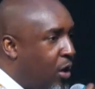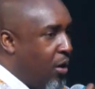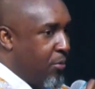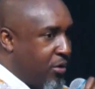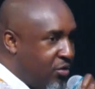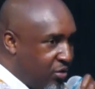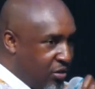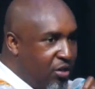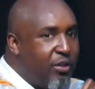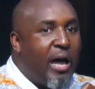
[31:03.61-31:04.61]
but it's all
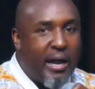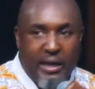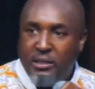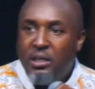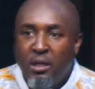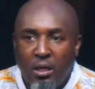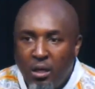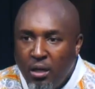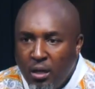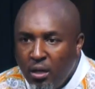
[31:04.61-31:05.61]
right.
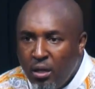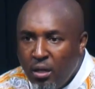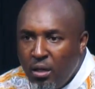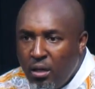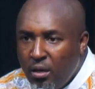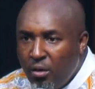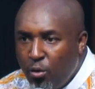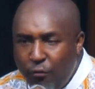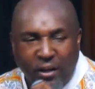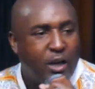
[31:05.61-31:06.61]

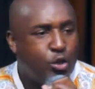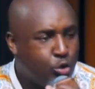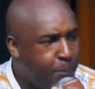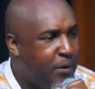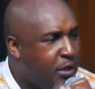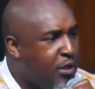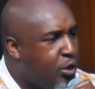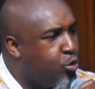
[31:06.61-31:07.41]
Rufer and shop too